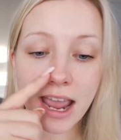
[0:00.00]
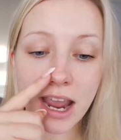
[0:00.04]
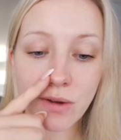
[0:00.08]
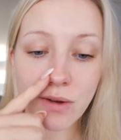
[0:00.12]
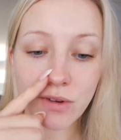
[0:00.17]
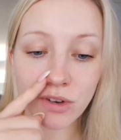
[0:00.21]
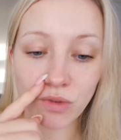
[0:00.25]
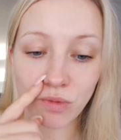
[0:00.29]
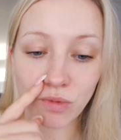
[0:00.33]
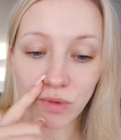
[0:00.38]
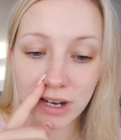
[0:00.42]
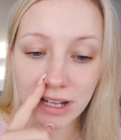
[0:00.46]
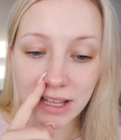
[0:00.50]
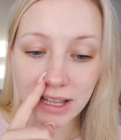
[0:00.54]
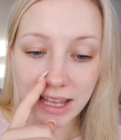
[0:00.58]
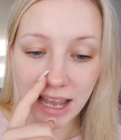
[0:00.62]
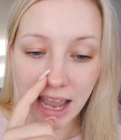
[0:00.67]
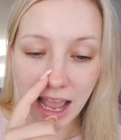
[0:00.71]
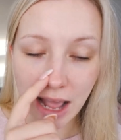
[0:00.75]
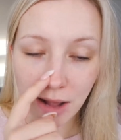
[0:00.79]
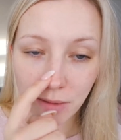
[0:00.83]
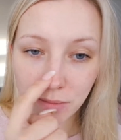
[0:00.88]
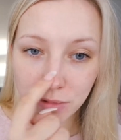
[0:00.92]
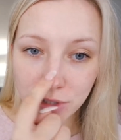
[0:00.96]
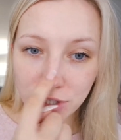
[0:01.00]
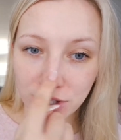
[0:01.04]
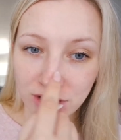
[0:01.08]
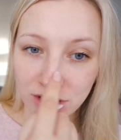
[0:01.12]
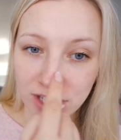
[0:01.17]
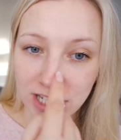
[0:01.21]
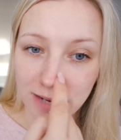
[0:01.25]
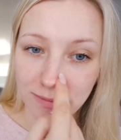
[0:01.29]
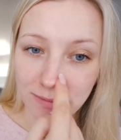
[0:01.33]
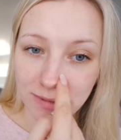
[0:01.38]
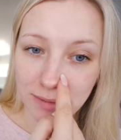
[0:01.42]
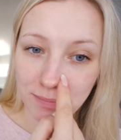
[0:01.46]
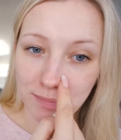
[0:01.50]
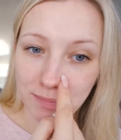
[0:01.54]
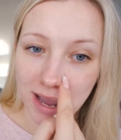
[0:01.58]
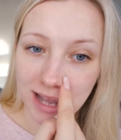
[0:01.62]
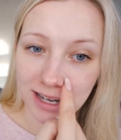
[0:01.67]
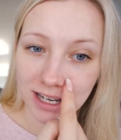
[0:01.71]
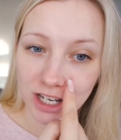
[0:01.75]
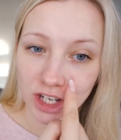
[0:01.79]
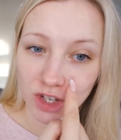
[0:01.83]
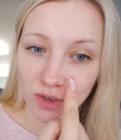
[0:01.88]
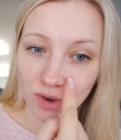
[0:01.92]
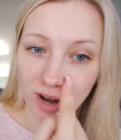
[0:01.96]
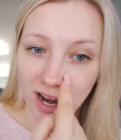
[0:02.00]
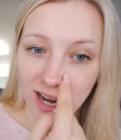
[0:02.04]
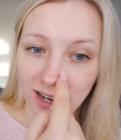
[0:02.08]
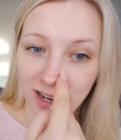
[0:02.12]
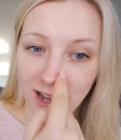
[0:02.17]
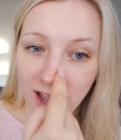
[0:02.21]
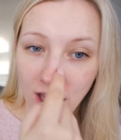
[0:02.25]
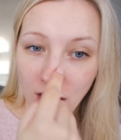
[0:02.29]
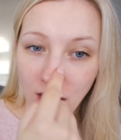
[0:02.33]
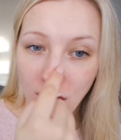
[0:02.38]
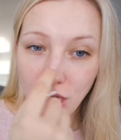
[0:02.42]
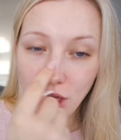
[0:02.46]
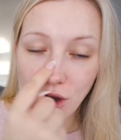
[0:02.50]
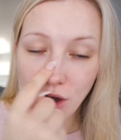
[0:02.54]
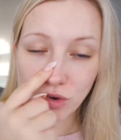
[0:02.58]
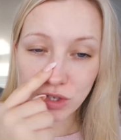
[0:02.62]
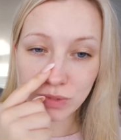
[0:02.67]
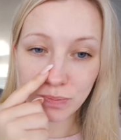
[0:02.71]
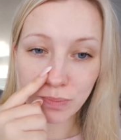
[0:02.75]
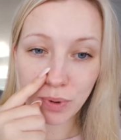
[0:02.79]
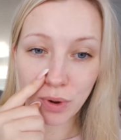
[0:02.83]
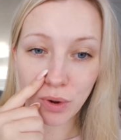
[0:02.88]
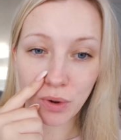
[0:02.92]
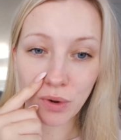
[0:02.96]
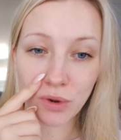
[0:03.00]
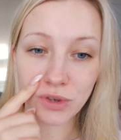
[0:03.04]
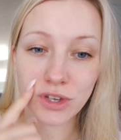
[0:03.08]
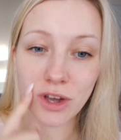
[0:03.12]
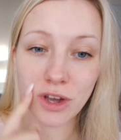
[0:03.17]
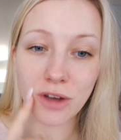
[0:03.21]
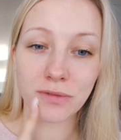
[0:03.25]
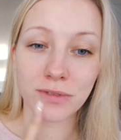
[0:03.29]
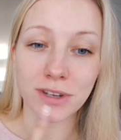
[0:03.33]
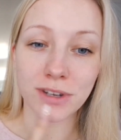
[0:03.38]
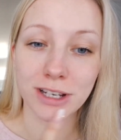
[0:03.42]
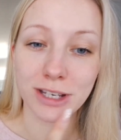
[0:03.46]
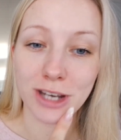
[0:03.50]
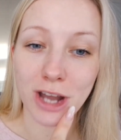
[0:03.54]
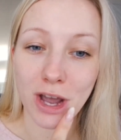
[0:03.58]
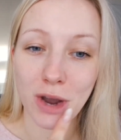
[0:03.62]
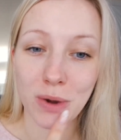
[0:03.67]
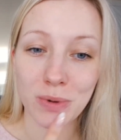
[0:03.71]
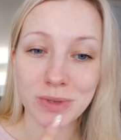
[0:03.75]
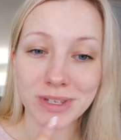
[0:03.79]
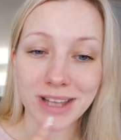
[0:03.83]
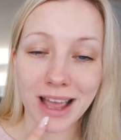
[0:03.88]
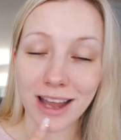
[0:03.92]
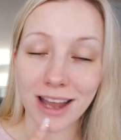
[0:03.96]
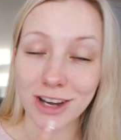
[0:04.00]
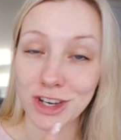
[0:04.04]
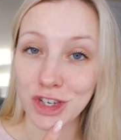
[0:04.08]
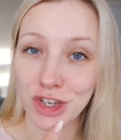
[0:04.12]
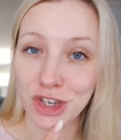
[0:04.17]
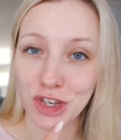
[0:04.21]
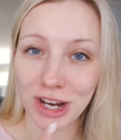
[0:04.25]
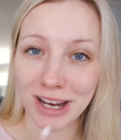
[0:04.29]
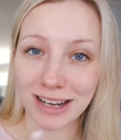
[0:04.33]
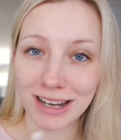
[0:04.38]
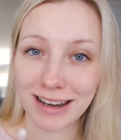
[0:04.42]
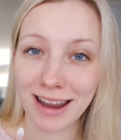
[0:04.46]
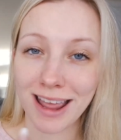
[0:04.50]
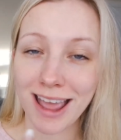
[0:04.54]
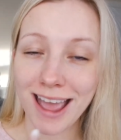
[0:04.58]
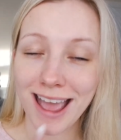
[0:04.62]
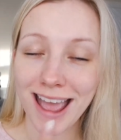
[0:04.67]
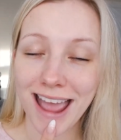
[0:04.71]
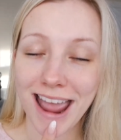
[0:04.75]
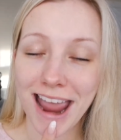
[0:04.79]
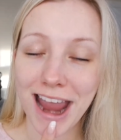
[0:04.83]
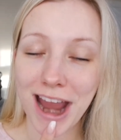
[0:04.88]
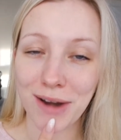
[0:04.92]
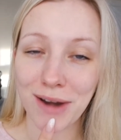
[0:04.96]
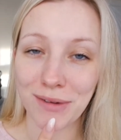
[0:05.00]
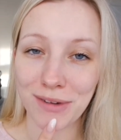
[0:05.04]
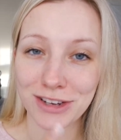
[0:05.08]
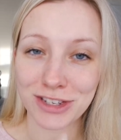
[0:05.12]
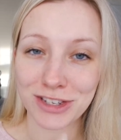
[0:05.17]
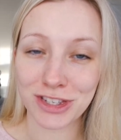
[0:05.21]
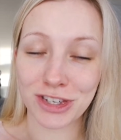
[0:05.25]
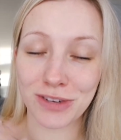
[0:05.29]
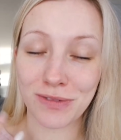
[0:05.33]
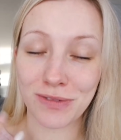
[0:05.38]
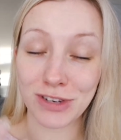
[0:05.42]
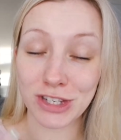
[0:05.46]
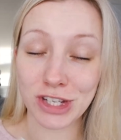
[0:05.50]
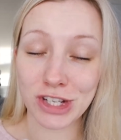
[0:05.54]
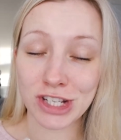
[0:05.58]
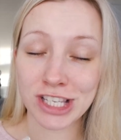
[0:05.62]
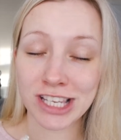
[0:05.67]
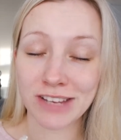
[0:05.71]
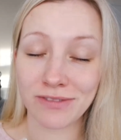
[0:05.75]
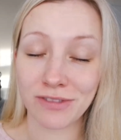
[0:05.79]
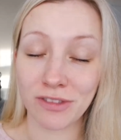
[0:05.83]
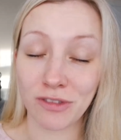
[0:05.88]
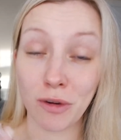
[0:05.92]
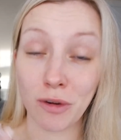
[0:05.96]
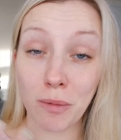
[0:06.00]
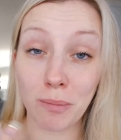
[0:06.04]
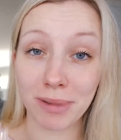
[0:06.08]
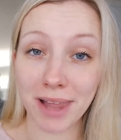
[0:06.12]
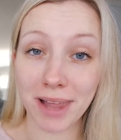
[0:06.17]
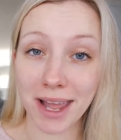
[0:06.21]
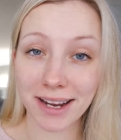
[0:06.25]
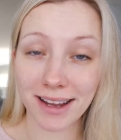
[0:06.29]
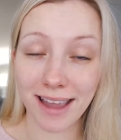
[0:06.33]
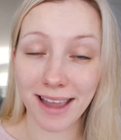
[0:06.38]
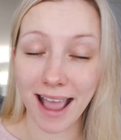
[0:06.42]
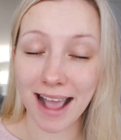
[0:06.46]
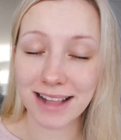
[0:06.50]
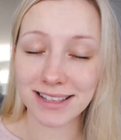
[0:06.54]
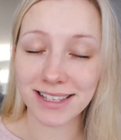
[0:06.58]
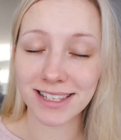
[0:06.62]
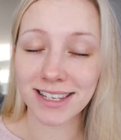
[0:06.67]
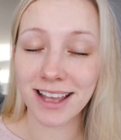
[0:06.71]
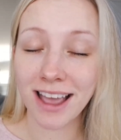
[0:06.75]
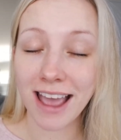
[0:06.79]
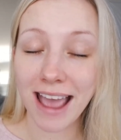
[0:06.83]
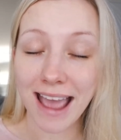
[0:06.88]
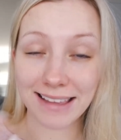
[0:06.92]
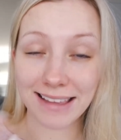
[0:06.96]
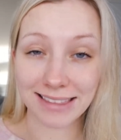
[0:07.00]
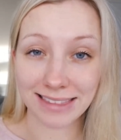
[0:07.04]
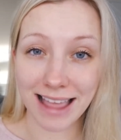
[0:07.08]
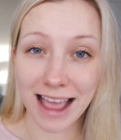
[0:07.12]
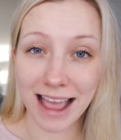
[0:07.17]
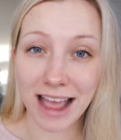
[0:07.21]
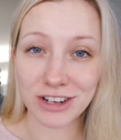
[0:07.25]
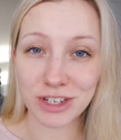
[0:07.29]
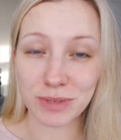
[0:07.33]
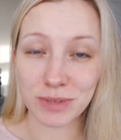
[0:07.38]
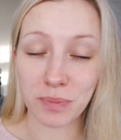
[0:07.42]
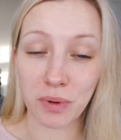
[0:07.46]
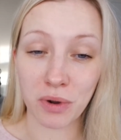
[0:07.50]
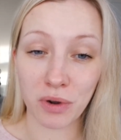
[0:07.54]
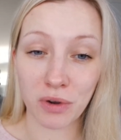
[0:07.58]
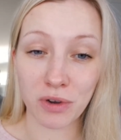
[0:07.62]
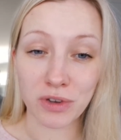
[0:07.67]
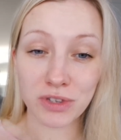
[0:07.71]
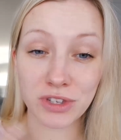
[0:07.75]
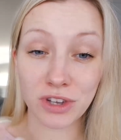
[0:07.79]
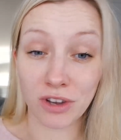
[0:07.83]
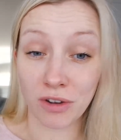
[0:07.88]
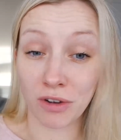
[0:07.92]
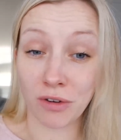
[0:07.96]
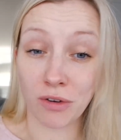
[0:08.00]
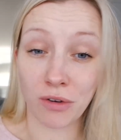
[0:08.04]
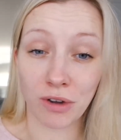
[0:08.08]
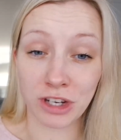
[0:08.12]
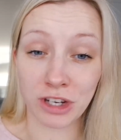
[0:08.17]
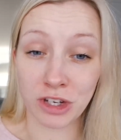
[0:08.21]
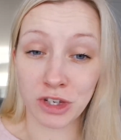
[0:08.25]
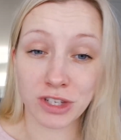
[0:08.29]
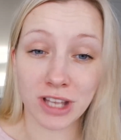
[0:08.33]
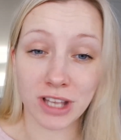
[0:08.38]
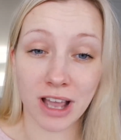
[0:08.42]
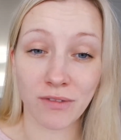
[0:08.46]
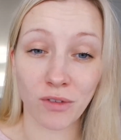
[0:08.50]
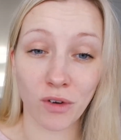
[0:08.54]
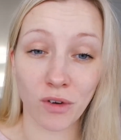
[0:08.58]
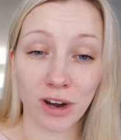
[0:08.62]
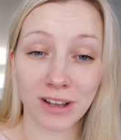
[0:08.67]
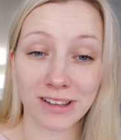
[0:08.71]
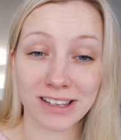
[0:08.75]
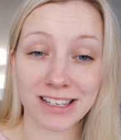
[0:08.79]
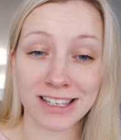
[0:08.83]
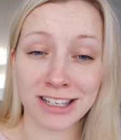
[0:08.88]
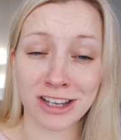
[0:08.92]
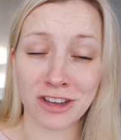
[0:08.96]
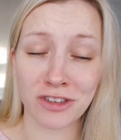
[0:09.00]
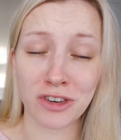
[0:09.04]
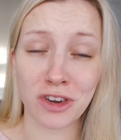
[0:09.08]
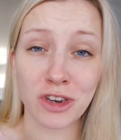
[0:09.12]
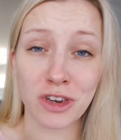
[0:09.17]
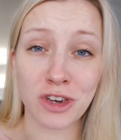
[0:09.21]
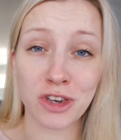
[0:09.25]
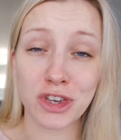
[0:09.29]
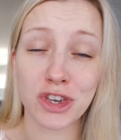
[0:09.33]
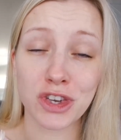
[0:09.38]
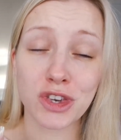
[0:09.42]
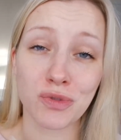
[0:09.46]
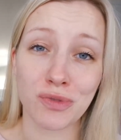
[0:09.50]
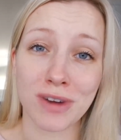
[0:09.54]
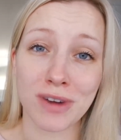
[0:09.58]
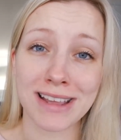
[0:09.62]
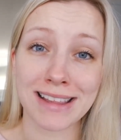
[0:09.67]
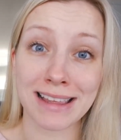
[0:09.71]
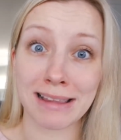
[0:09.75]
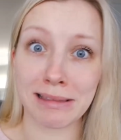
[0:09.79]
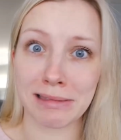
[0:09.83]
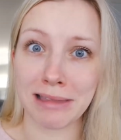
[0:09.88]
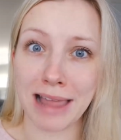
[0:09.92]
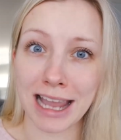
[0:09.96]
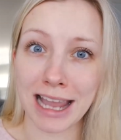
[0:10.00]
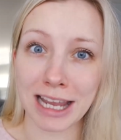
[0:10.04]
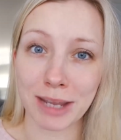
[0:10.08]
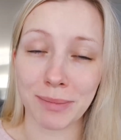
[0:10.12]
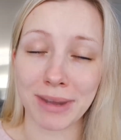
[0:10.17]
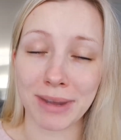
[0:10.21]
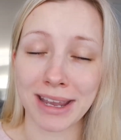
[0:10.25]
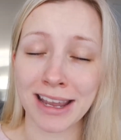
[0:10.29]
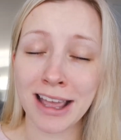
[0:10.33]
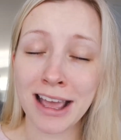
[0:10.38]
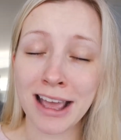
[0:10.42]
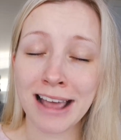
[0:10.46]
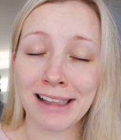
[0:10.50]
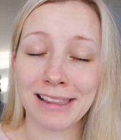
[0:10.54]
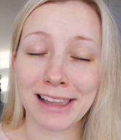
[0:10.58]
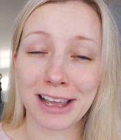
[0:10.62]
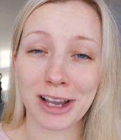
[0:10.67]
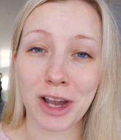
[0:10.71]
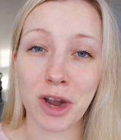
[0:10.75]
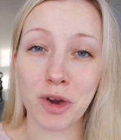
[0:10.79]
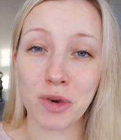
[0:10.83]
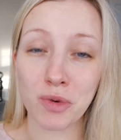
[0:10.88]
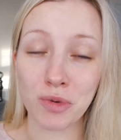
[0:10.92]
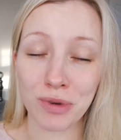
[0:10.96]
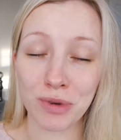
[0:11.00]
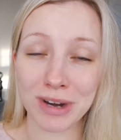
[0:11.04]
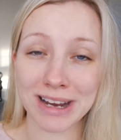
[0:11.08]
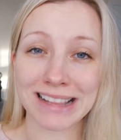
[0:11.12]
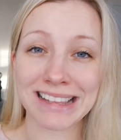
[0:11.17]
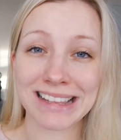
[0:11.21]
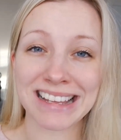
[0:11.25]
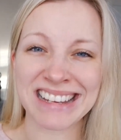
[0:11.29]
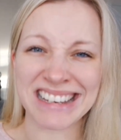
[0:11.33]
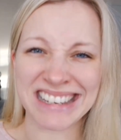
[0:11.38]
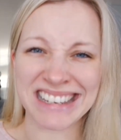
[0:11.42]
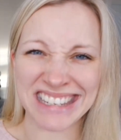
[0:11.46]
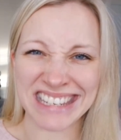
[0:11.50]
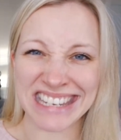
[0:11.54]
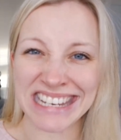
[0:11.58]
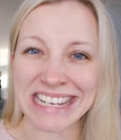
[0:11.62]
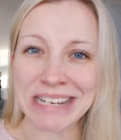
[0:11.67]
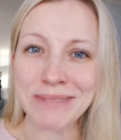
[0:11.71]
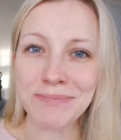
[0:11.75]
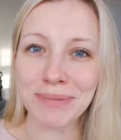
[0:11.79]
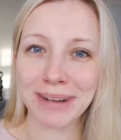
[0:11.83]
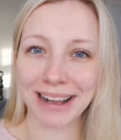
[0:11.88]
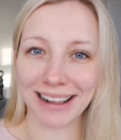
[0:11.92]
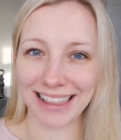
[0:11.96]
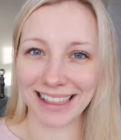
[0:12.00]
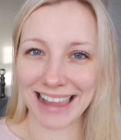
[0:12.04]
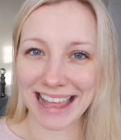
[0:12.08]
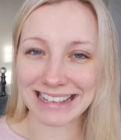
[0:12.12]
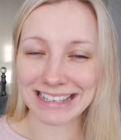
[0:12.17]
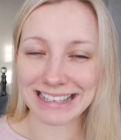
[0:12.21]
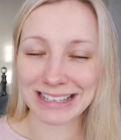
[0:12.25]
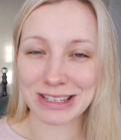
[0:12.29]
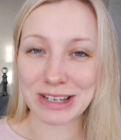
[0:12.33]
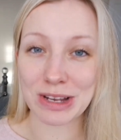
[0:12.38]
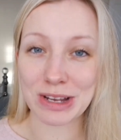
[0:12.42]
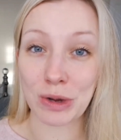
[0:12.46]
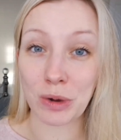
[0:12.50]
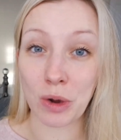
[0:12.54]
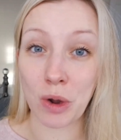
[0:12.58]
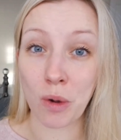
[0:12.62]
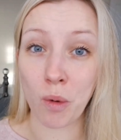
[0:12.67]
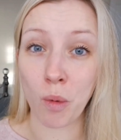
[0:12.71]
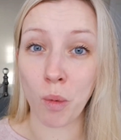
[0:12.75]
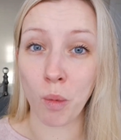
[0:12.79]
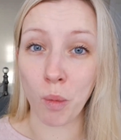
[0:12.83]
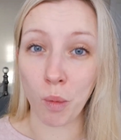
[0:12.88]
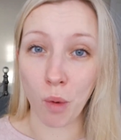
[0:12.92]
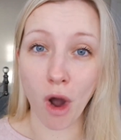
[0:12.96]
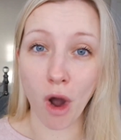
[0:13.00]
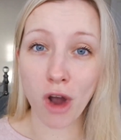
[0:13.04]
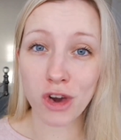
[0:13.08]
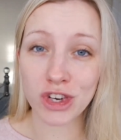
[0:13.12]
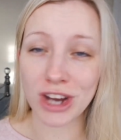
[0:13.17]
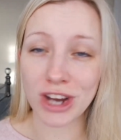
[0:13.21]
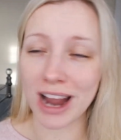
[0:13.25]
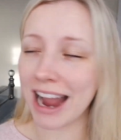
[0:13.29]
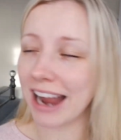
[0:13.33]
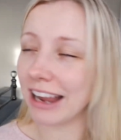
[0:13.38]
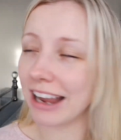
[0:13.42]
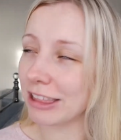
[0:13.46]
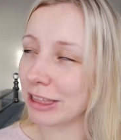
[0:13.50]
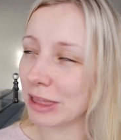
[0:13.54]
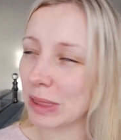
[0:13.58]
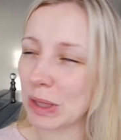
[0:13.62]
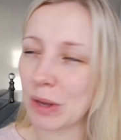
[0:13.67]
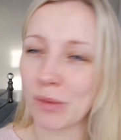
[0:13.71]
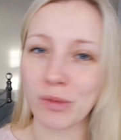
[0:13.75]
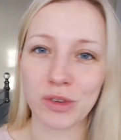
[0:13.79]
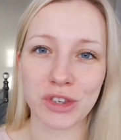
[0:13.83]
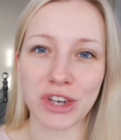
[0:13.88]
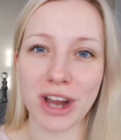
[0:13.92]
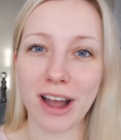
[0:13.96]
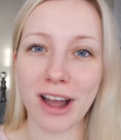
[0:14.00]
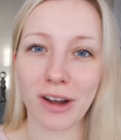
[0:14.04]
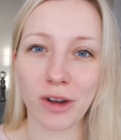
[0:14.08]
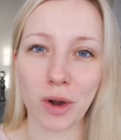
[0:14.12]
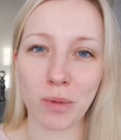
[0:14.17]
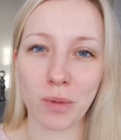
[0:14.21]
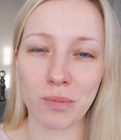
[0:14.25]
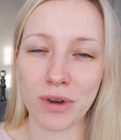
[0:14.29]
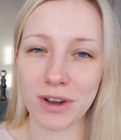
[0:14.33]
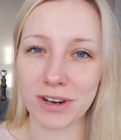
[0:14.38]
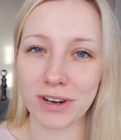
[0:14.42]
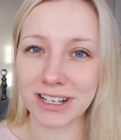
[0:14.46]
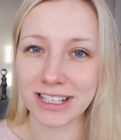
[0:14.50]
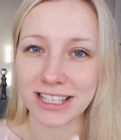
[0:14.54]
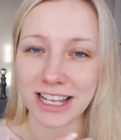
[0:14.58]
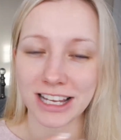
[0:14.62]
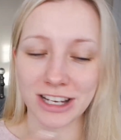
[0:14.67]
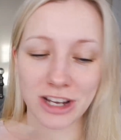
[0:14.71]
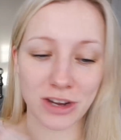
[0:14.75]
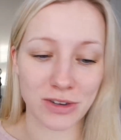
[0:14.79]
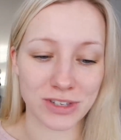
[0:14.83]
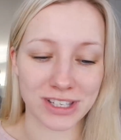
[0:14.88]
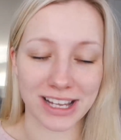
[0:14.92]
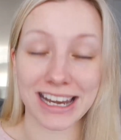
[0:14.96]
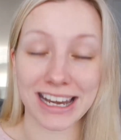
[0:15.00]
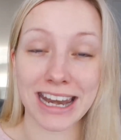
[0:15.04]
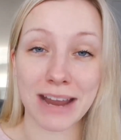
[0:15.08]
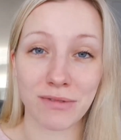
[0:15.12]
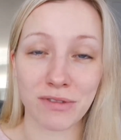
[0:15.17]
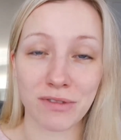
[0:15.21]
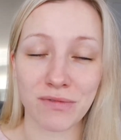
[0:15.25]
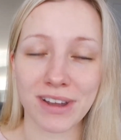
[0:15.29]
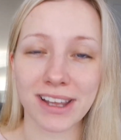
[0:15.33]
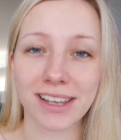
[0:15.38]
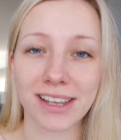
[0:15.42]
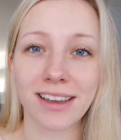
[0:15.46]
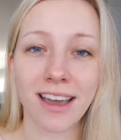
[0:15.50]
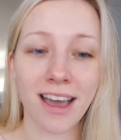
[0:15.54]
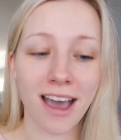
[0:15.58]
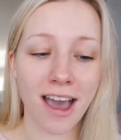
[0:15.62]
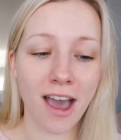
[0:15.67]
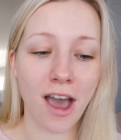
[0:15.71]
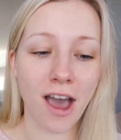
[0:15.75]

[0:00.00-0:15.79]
it would really help to deeply penetrate those pores on the nose and chin area. So if you do suffer from blackheads, enlarged pores, or you just have oily skin, or you just really like me, like a really deep cleansing wash, I love charcoal products, I use it in everything,